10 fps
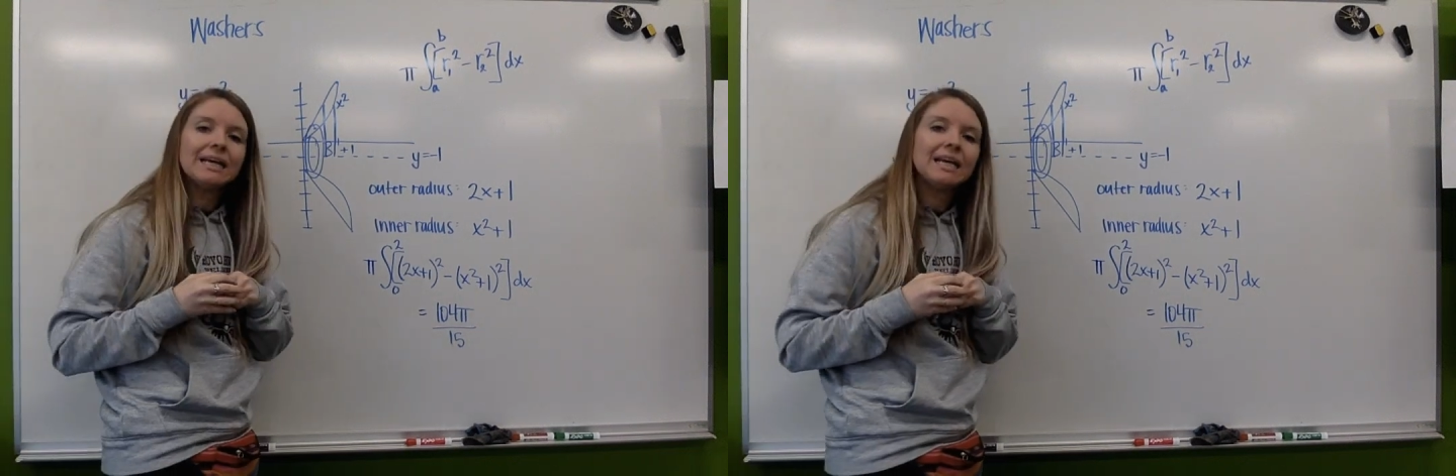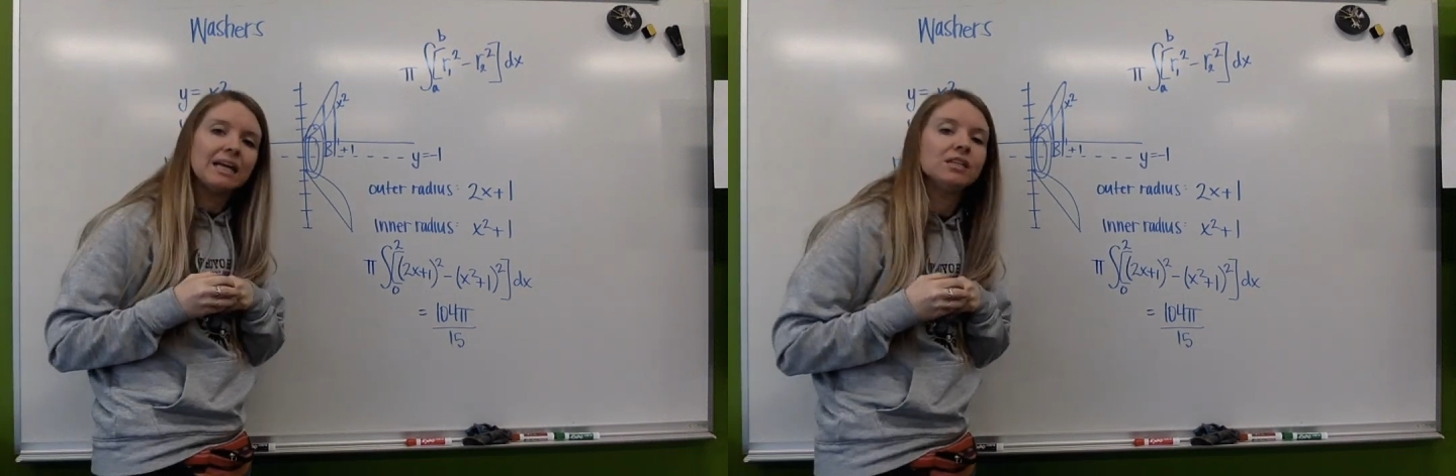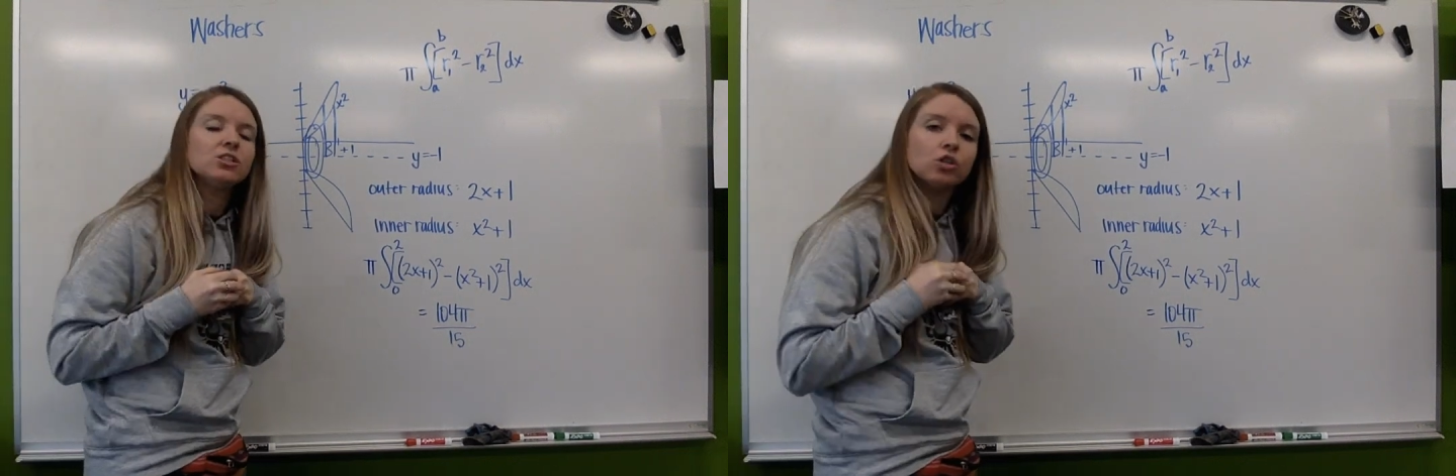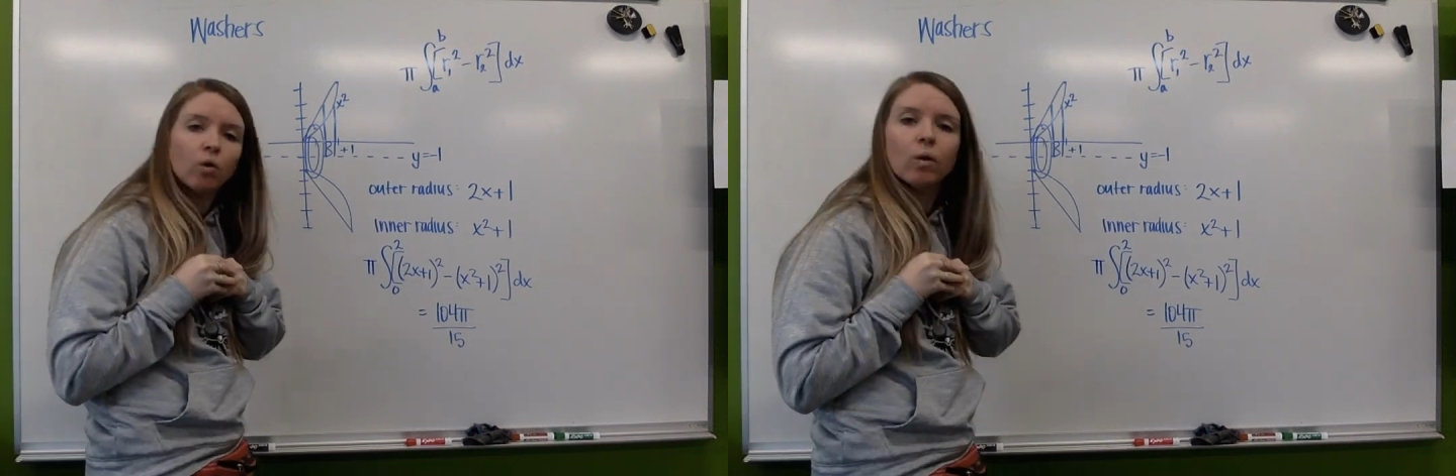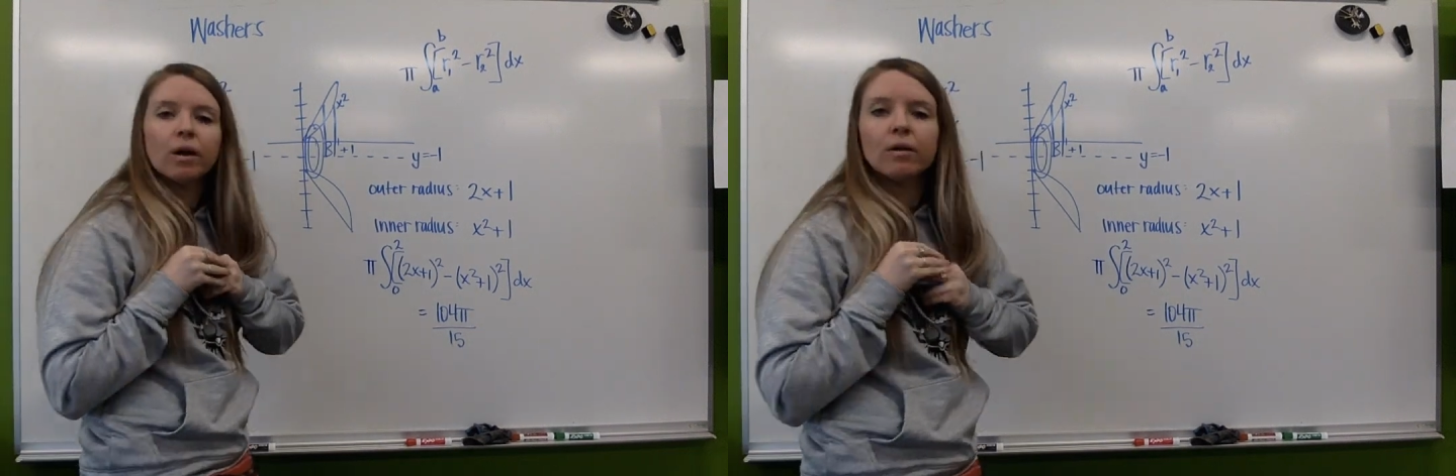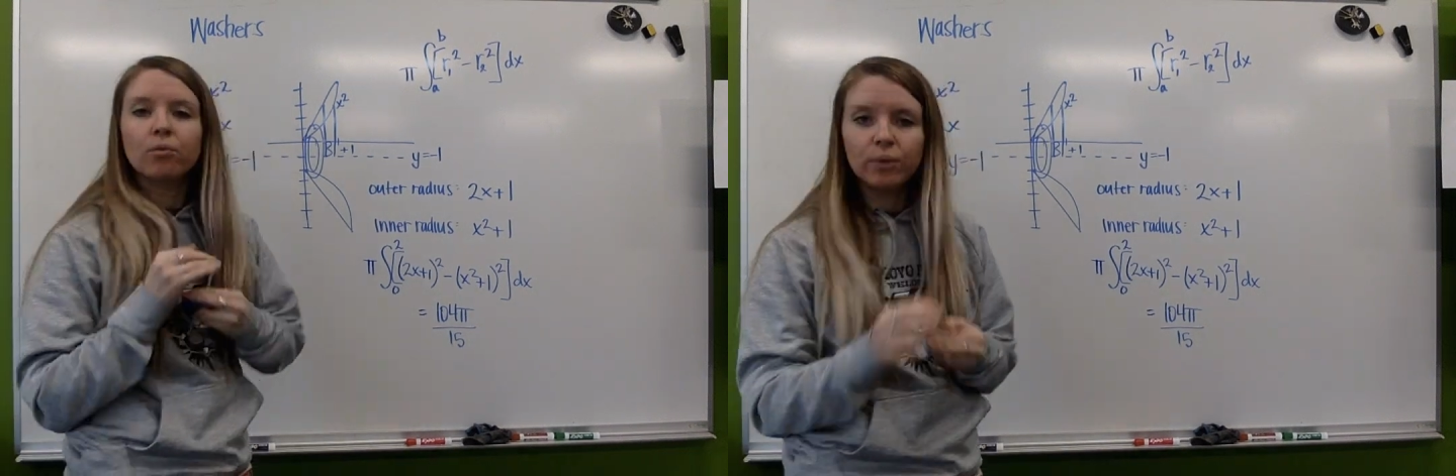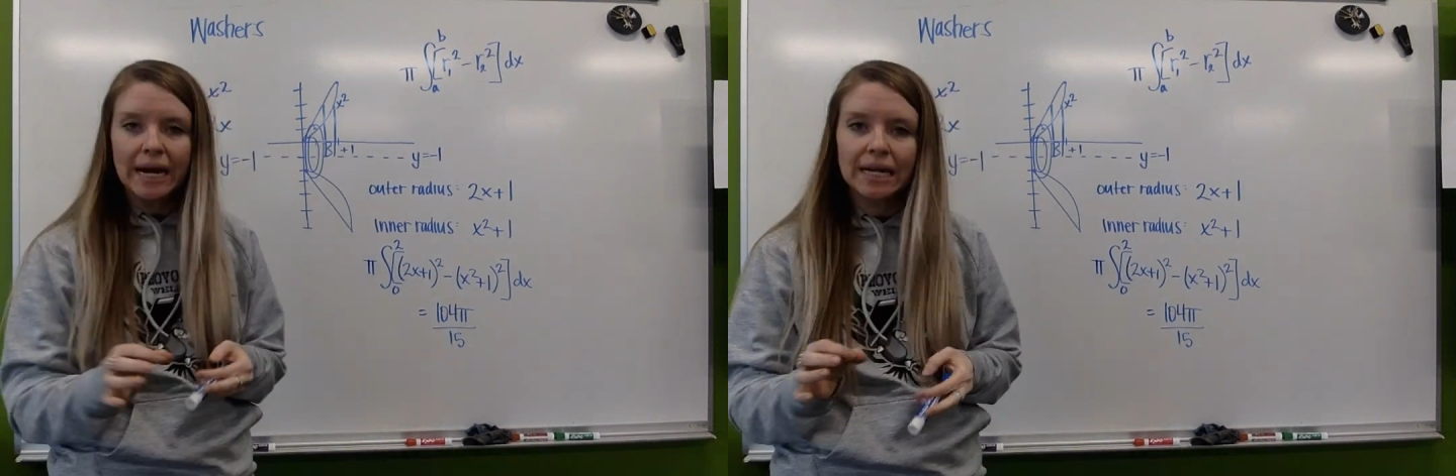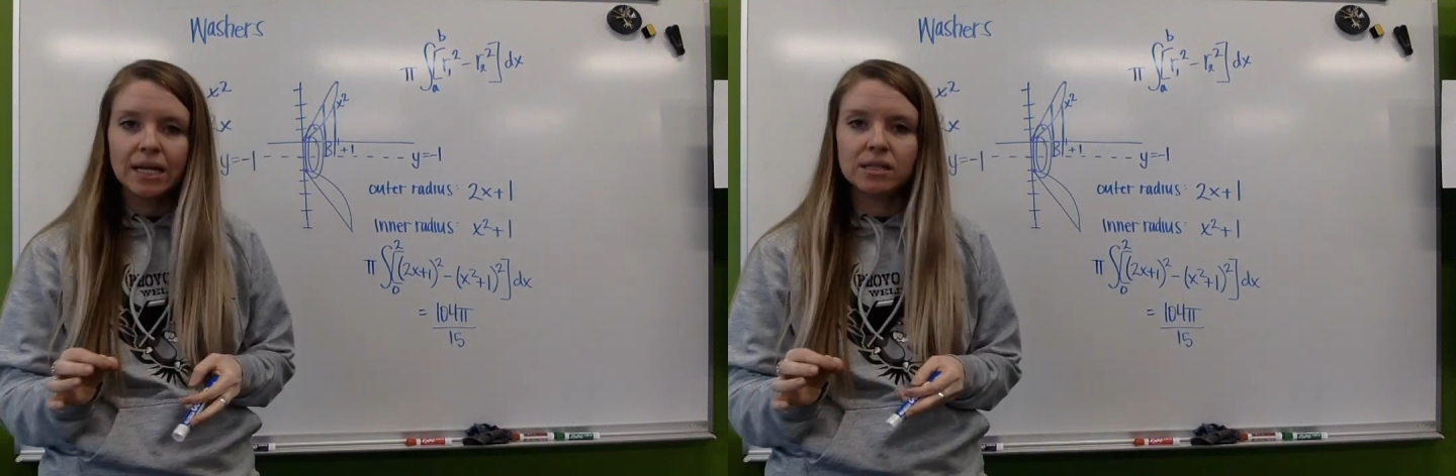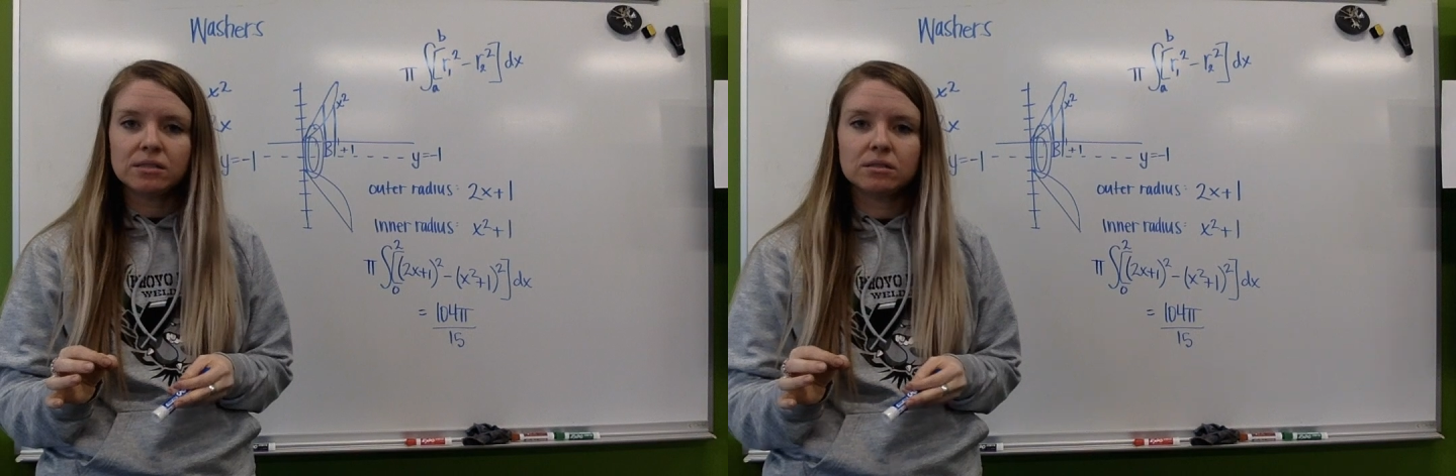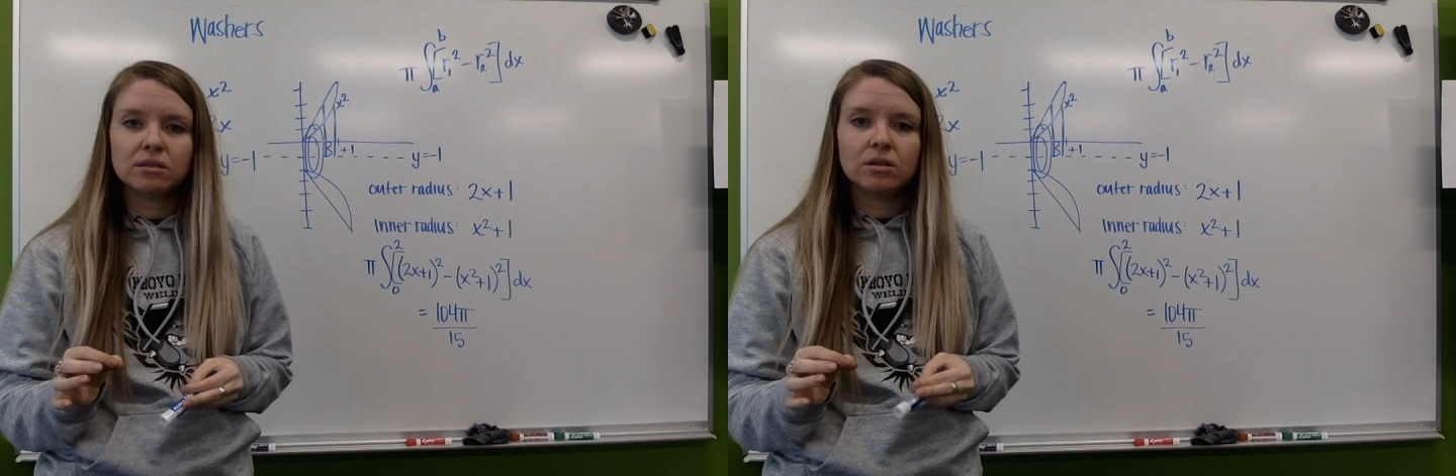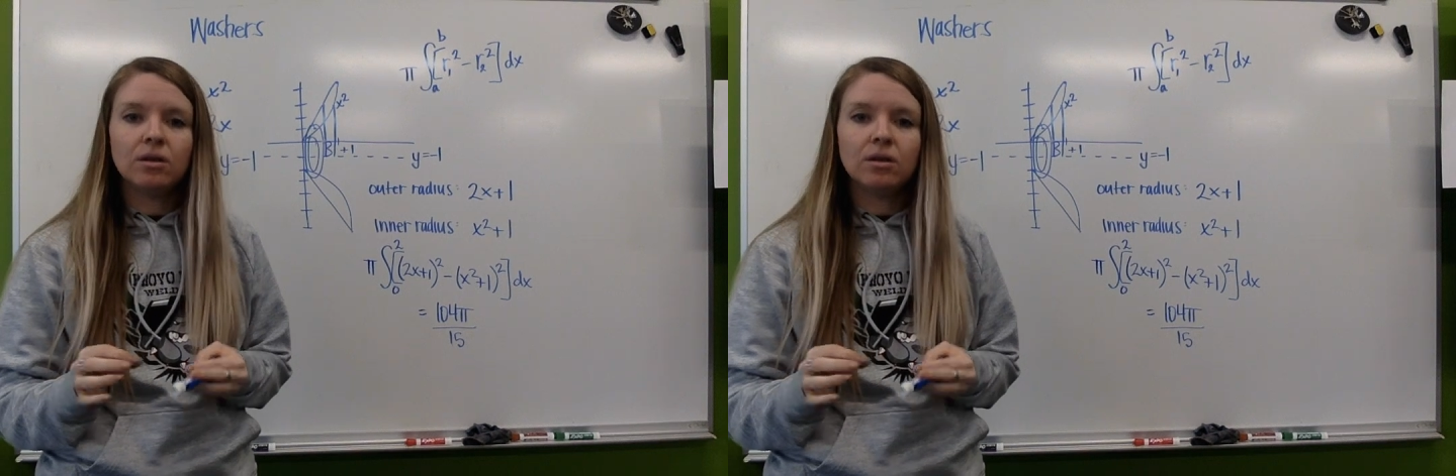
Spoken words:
is your radius.